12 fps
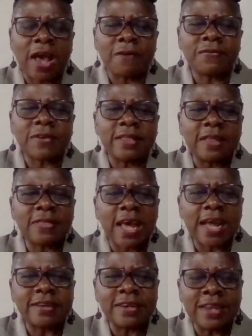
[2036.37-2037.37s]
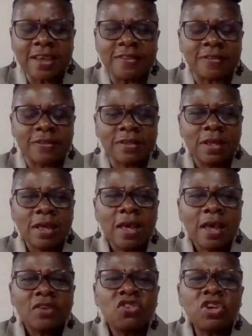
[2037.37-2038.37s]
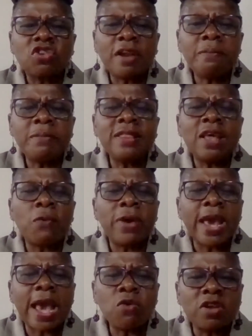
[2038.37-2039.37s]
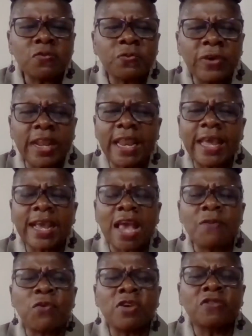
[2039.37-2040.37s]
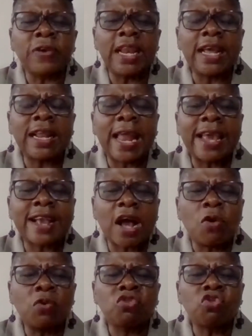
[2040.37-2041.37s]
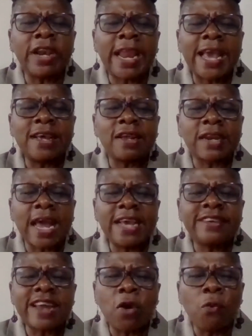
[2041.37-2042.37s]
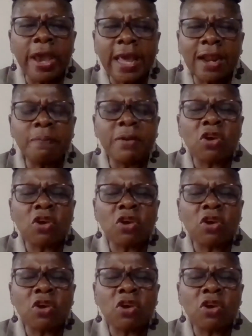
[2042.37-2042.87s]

After the 30 days, she told me the way I was feeling like I should write a will,